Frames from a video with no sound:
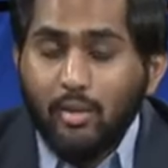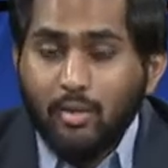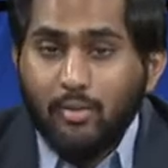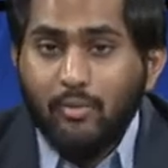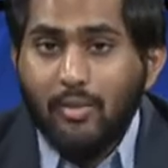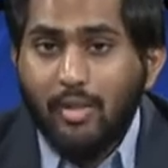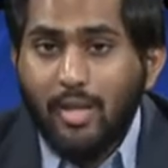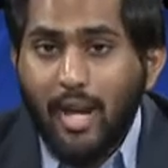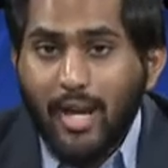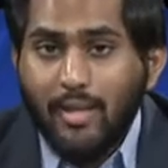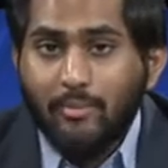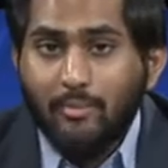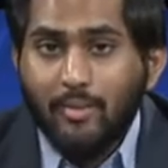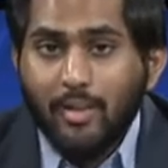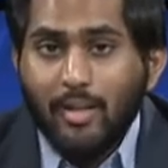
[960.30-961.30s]
of
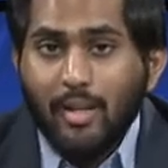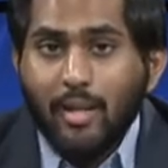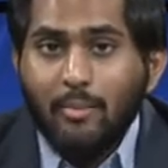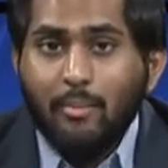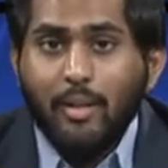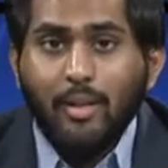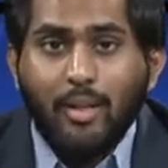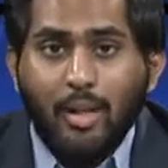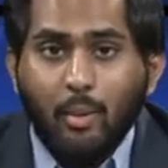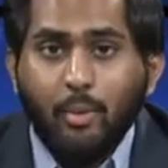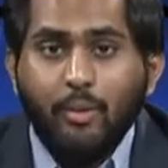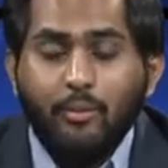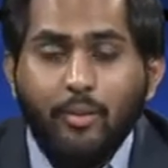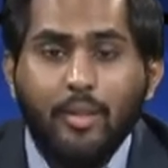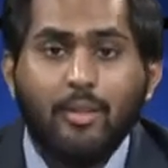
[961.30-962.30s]
time, but let we
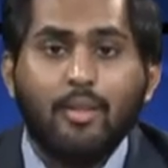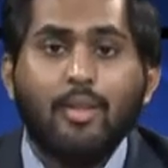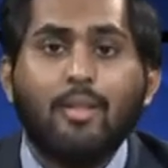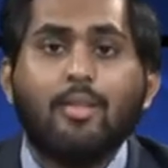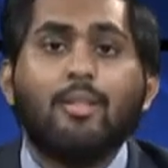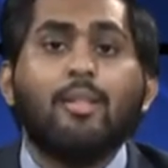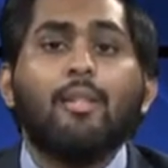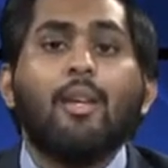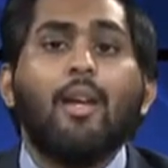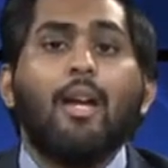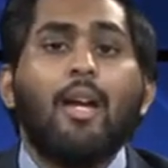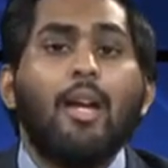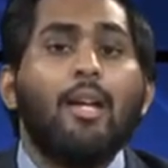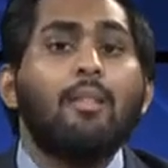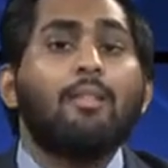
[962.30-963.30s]
fix this,
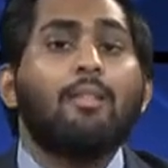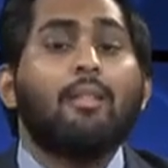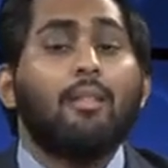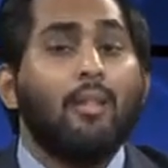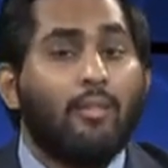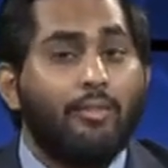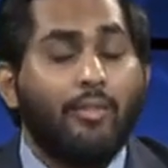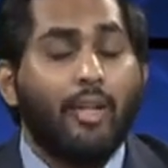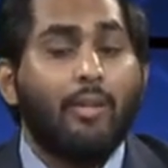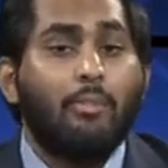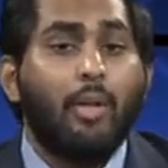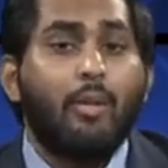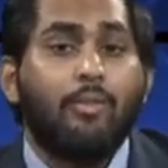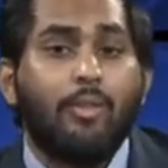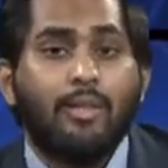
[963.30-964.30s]
and very
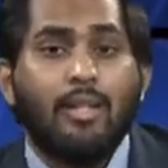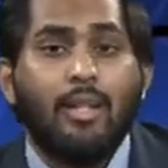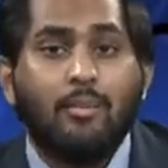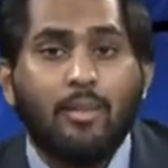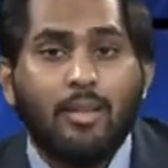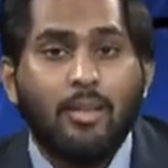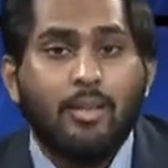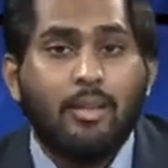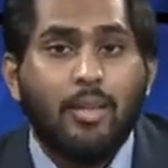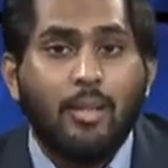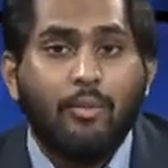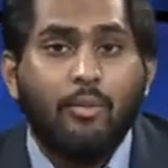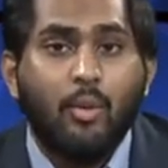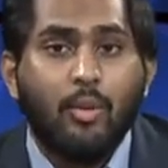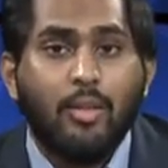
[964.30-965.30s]
powerful statements indeed.
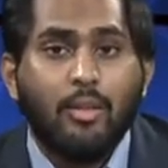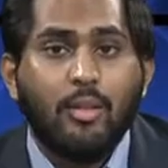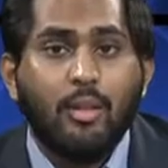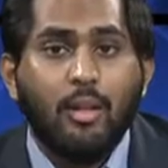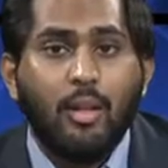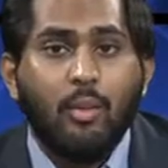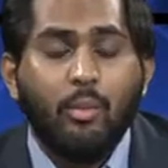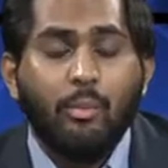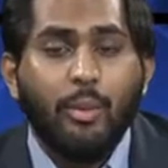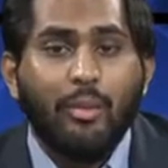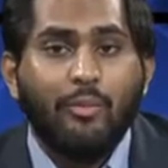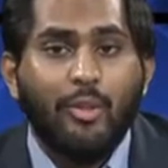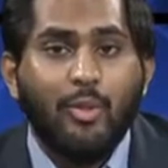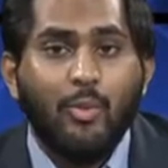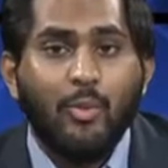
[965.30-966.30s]
Folks, we break for
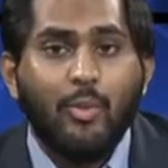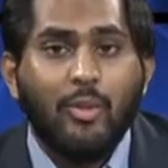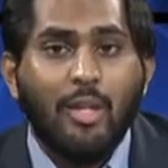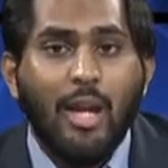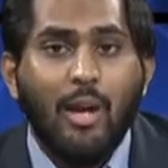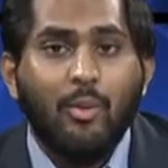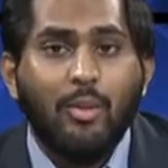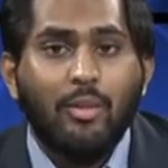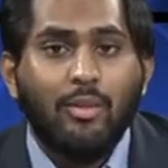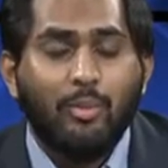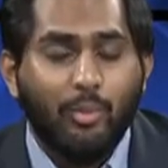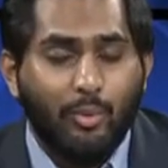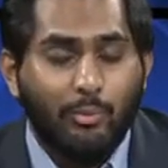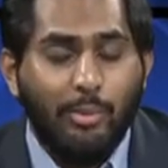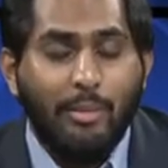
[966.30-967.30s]
news on the hour.
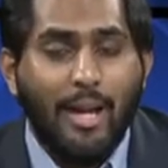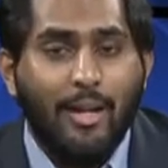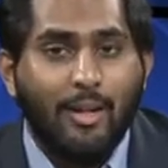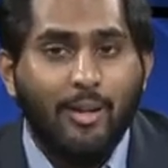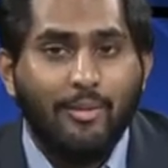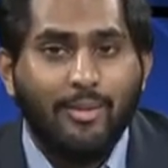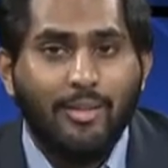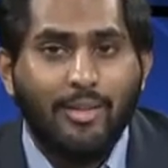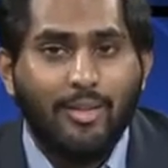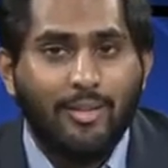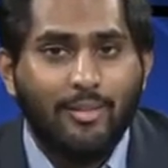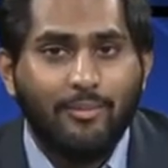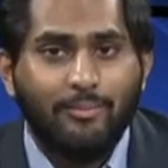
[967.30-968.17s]
We'll be back after this.